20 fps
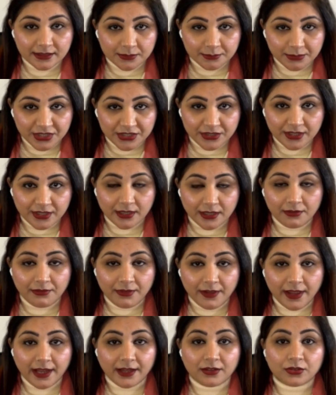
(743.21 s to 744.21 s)
the material
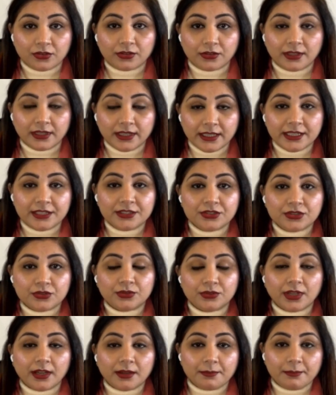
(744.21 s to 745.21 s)
fact could lead to
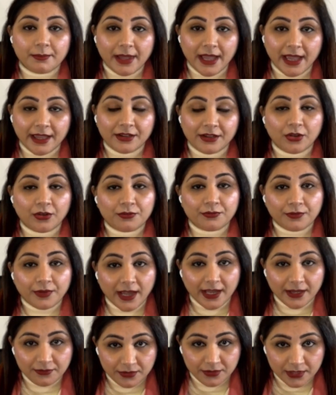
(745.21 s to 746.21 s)
the ban of
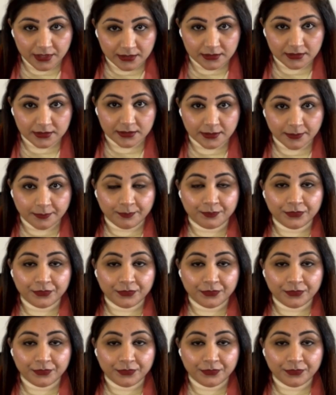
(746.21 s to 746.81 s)
5 years,